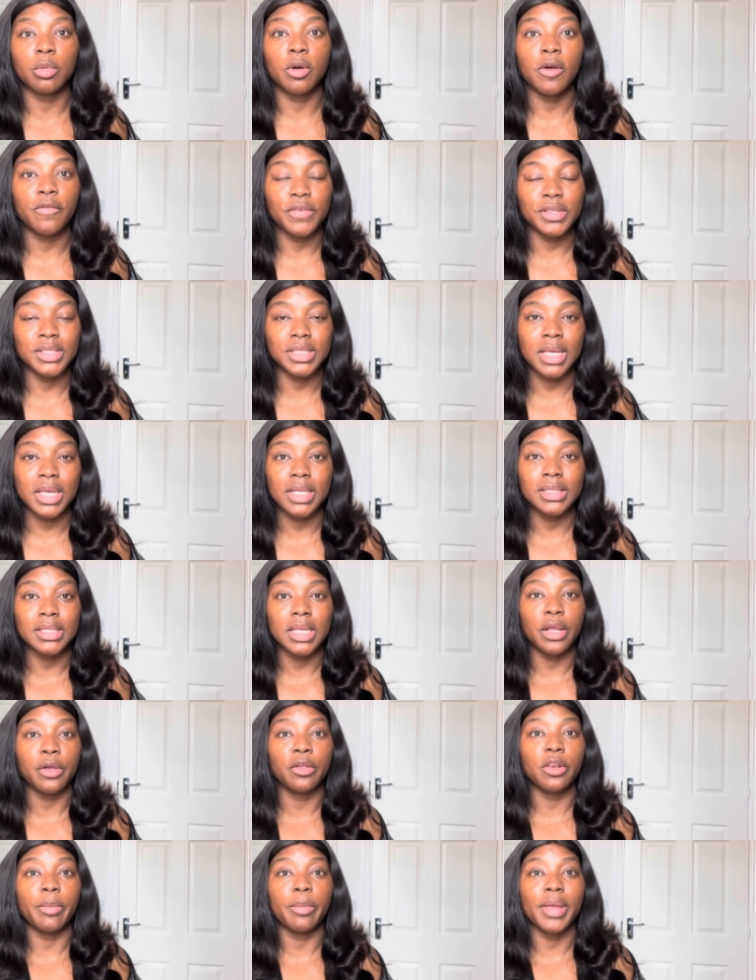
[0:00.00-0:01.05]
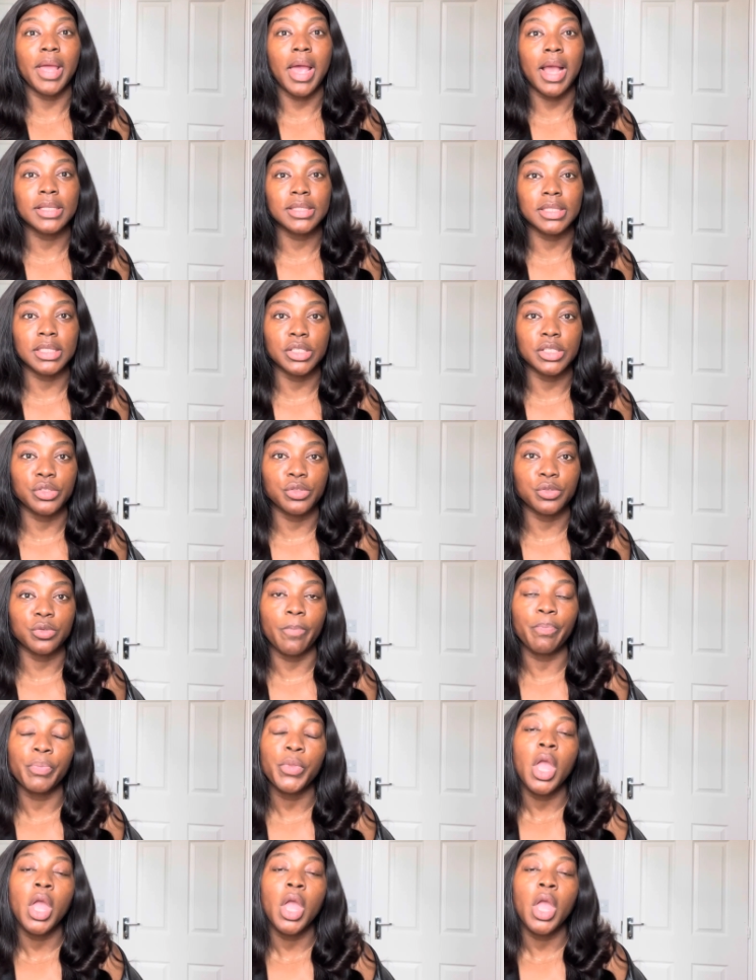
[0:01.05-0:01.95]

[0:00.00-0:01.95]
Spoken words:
officers are going to be asking you.